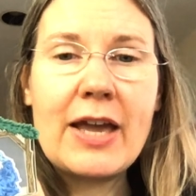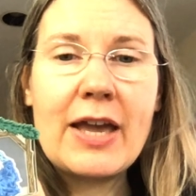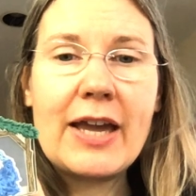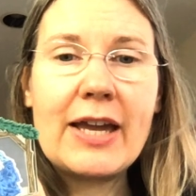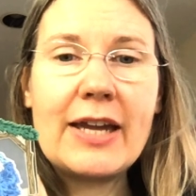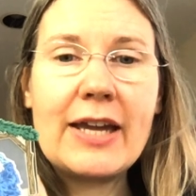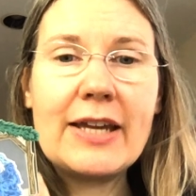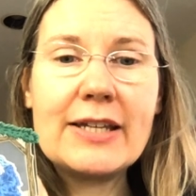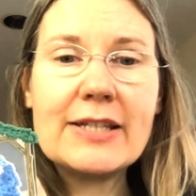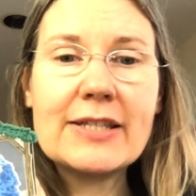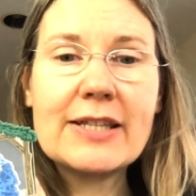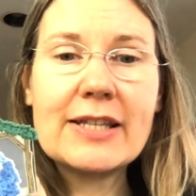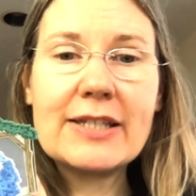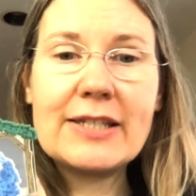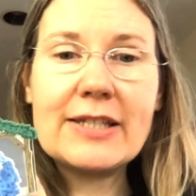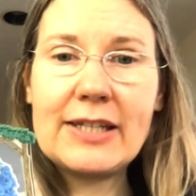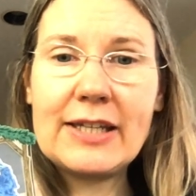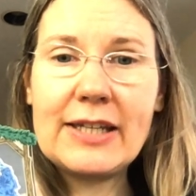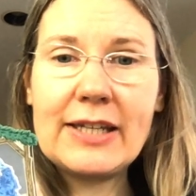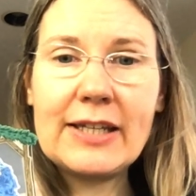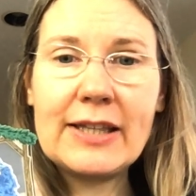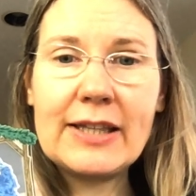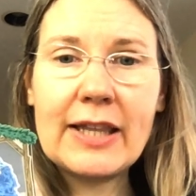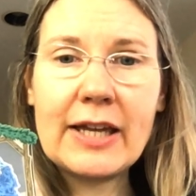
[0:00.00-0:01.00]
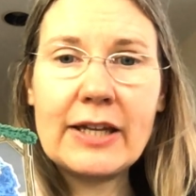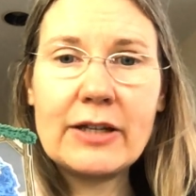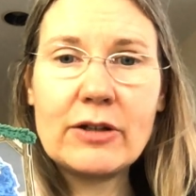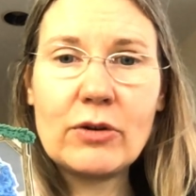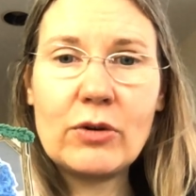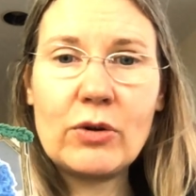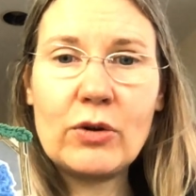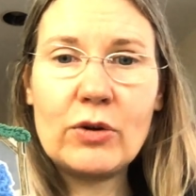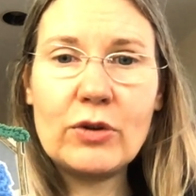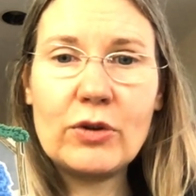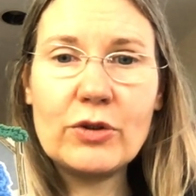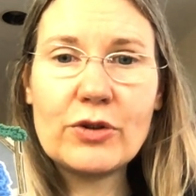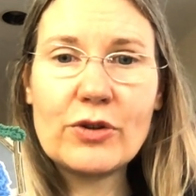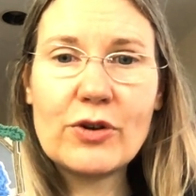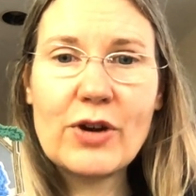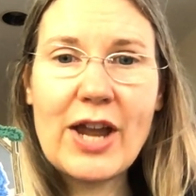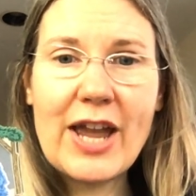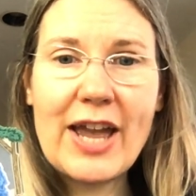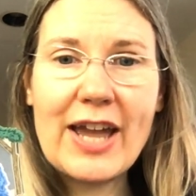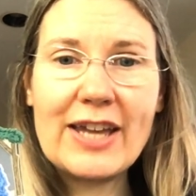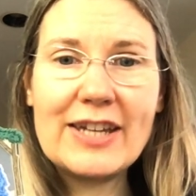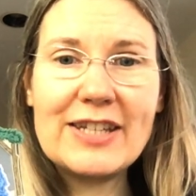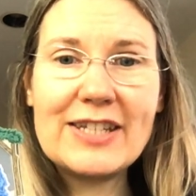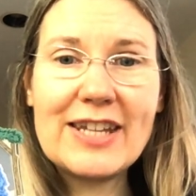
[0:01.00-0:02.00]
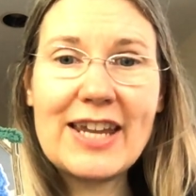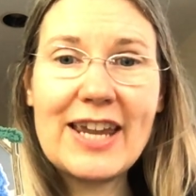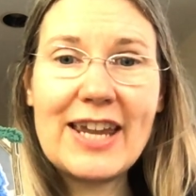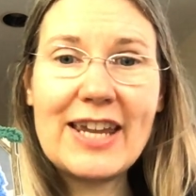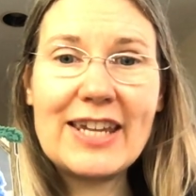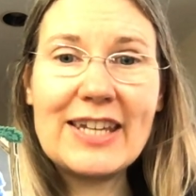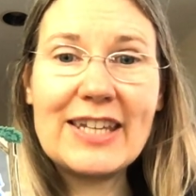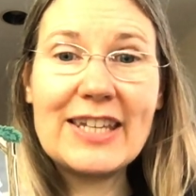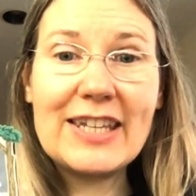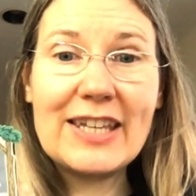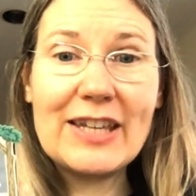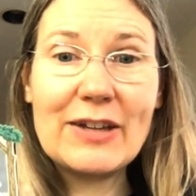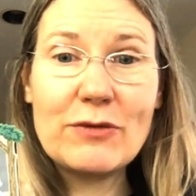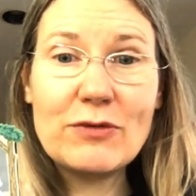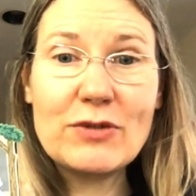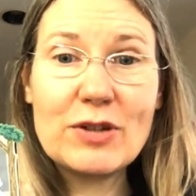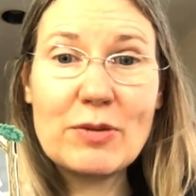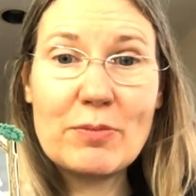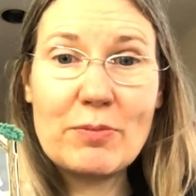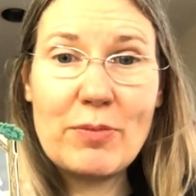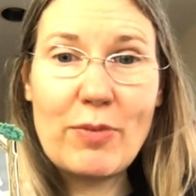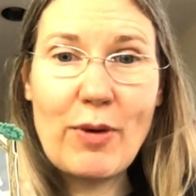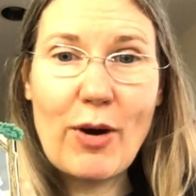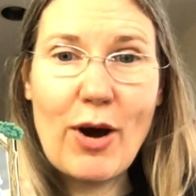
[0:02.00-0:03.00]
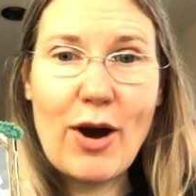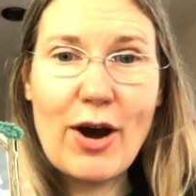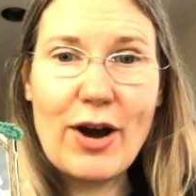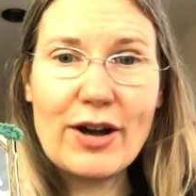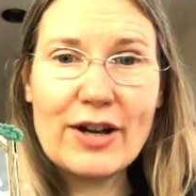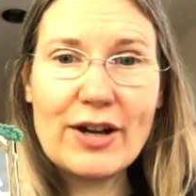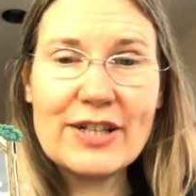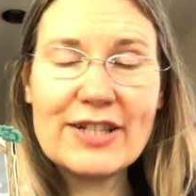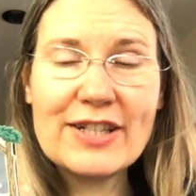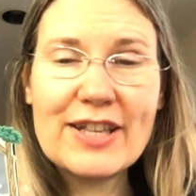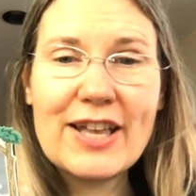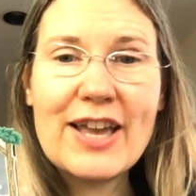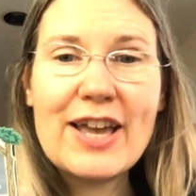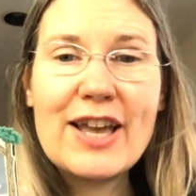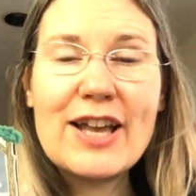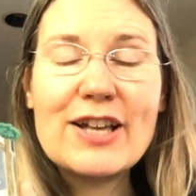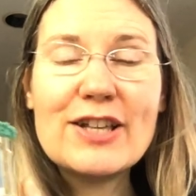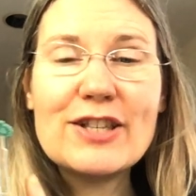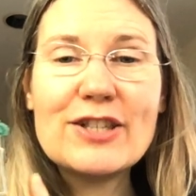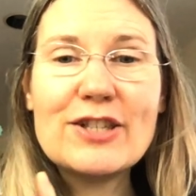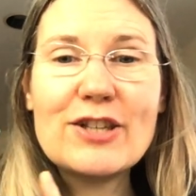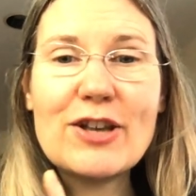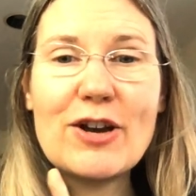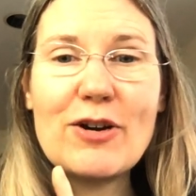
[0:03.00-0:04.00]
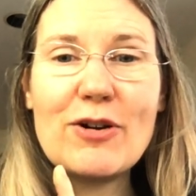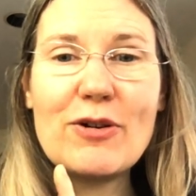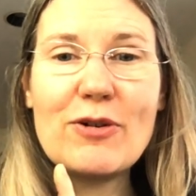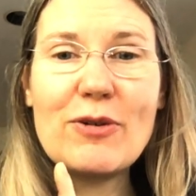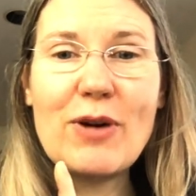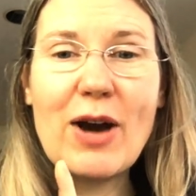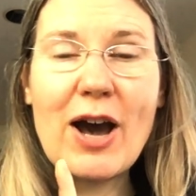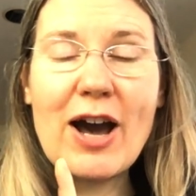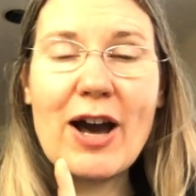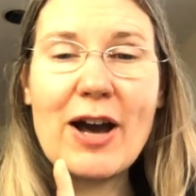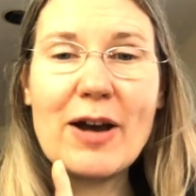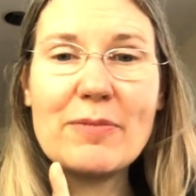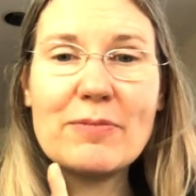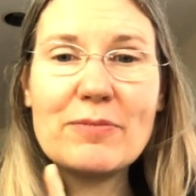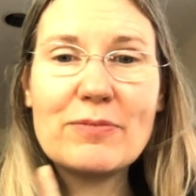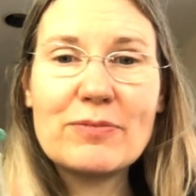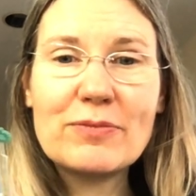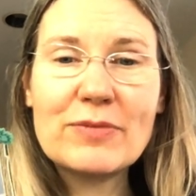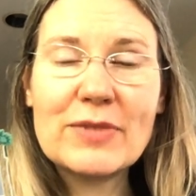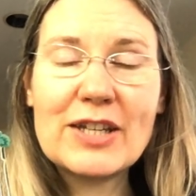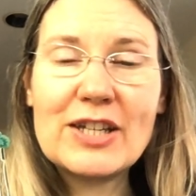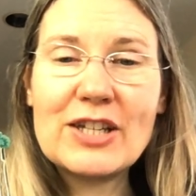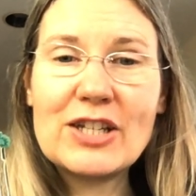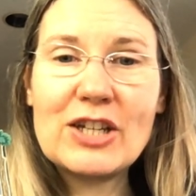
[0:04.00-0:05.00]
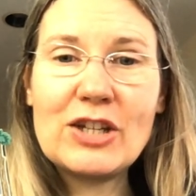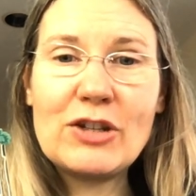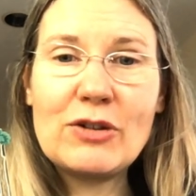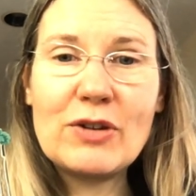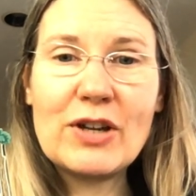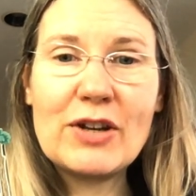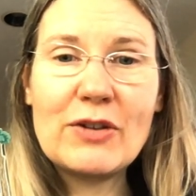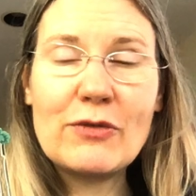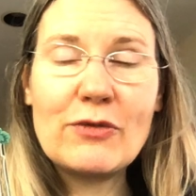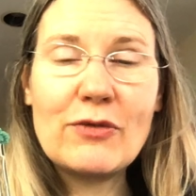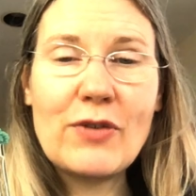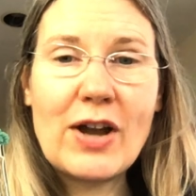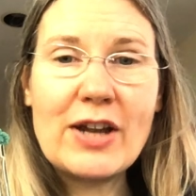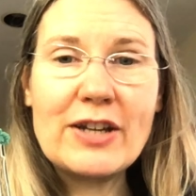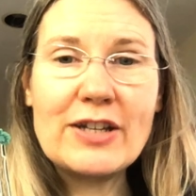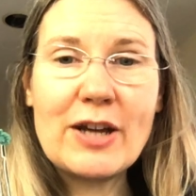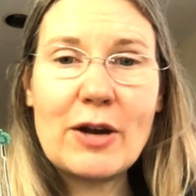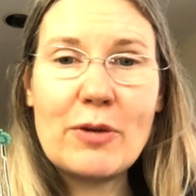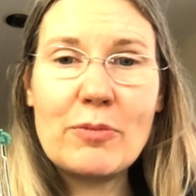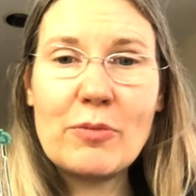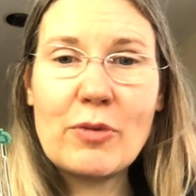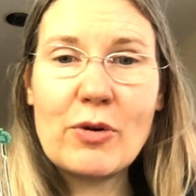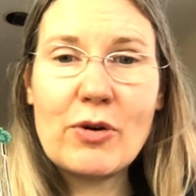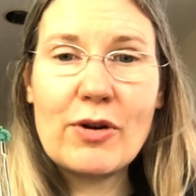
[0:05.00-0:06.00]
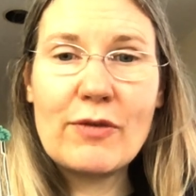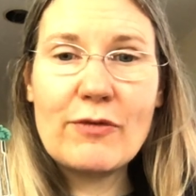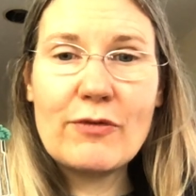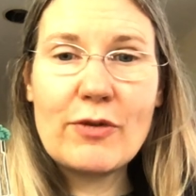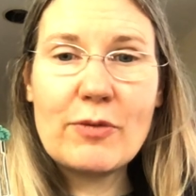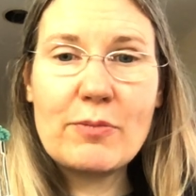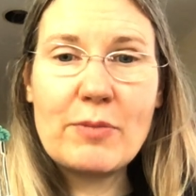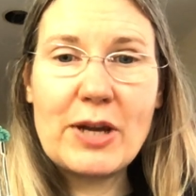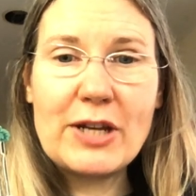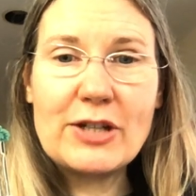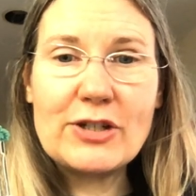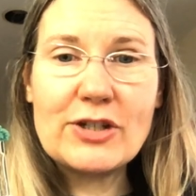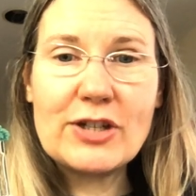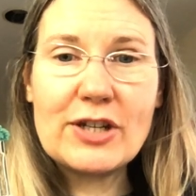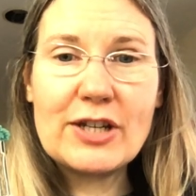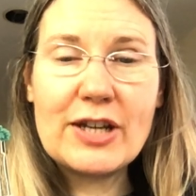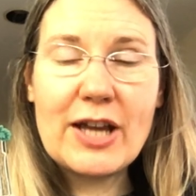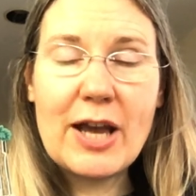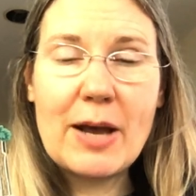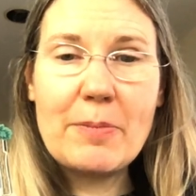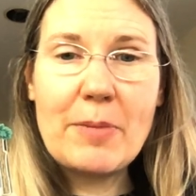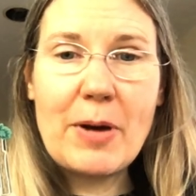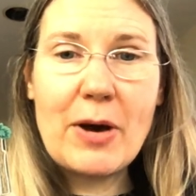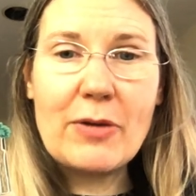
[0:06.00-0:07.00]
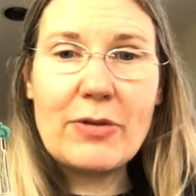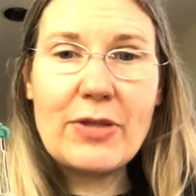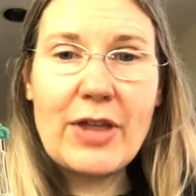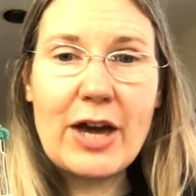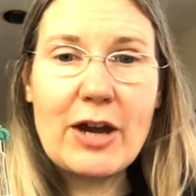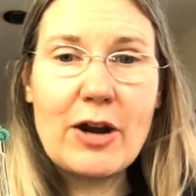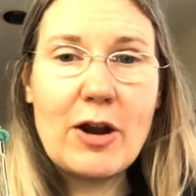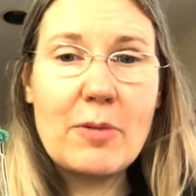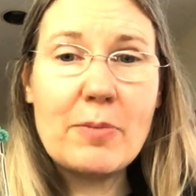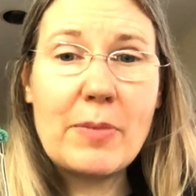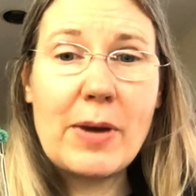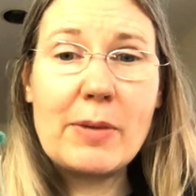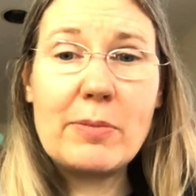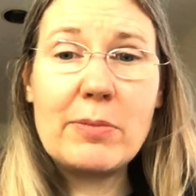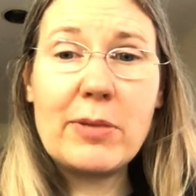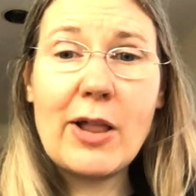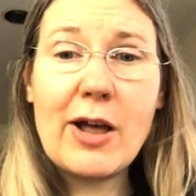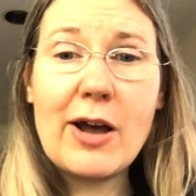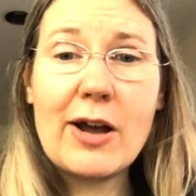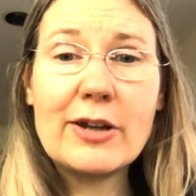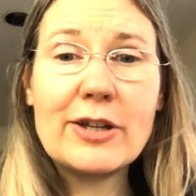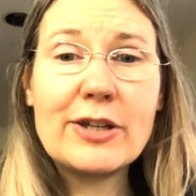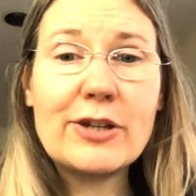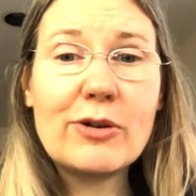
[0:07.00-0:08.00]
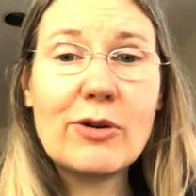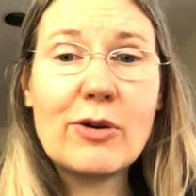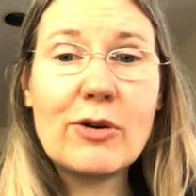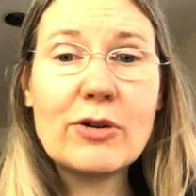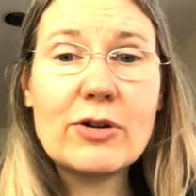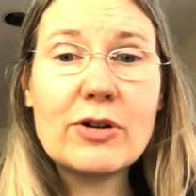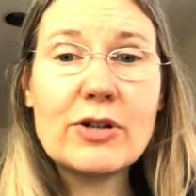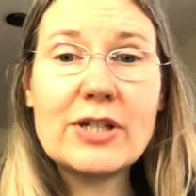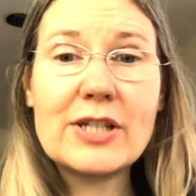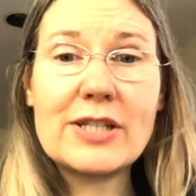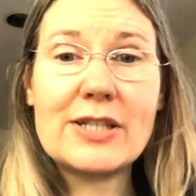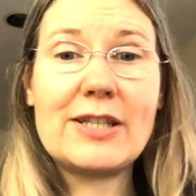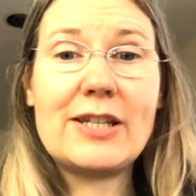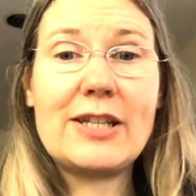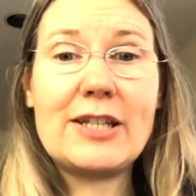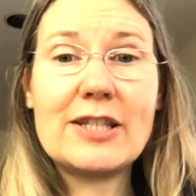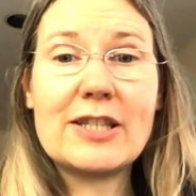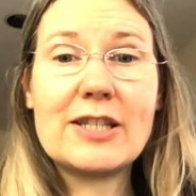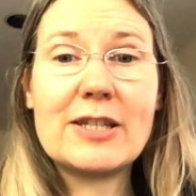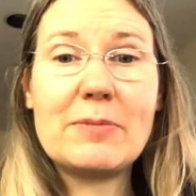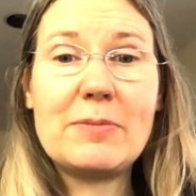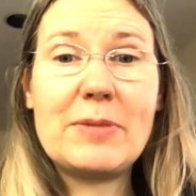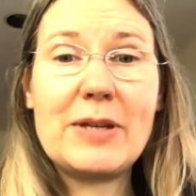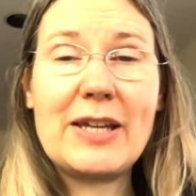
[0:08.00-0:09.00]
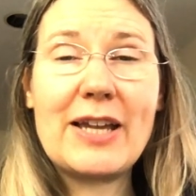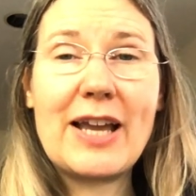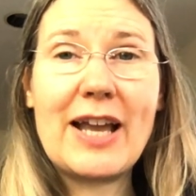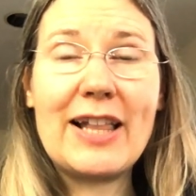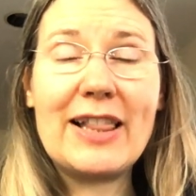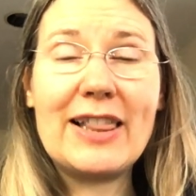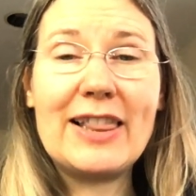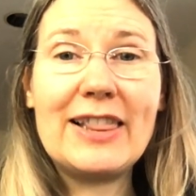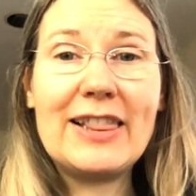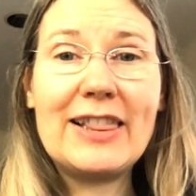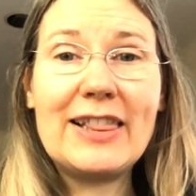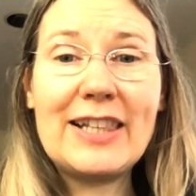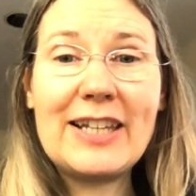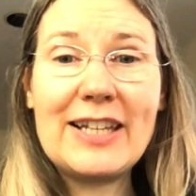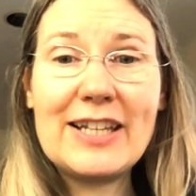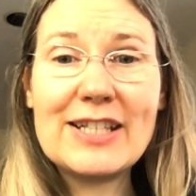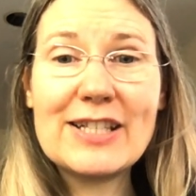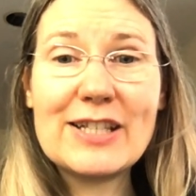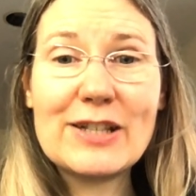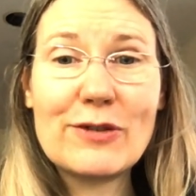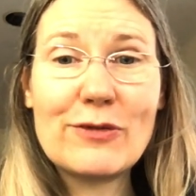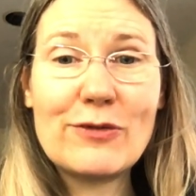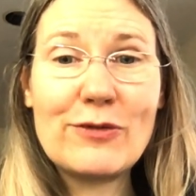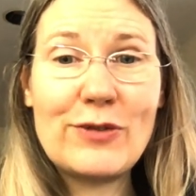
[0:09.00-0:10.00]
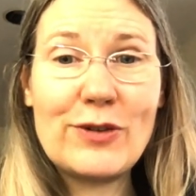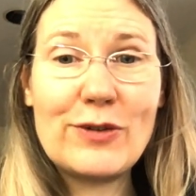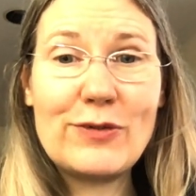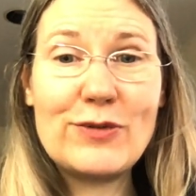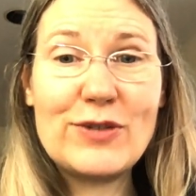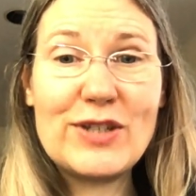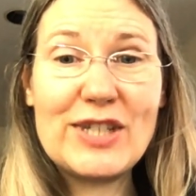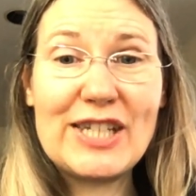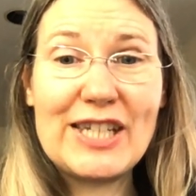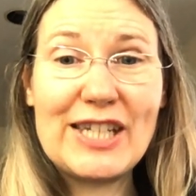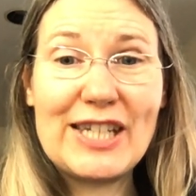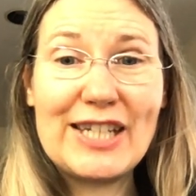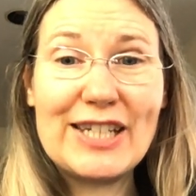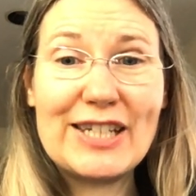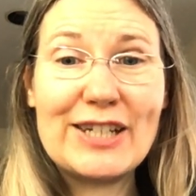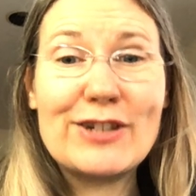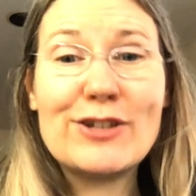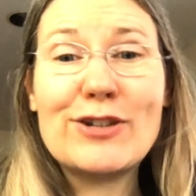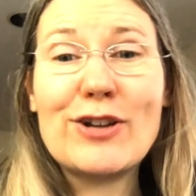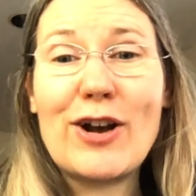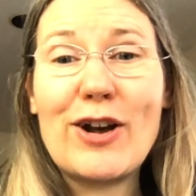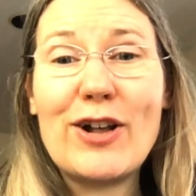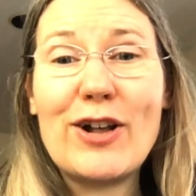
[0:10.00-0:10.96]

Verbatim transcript: It is a tea light holder and a gift box. So um, you can find out more information about that on my blog. Your order just needs to be at least $15.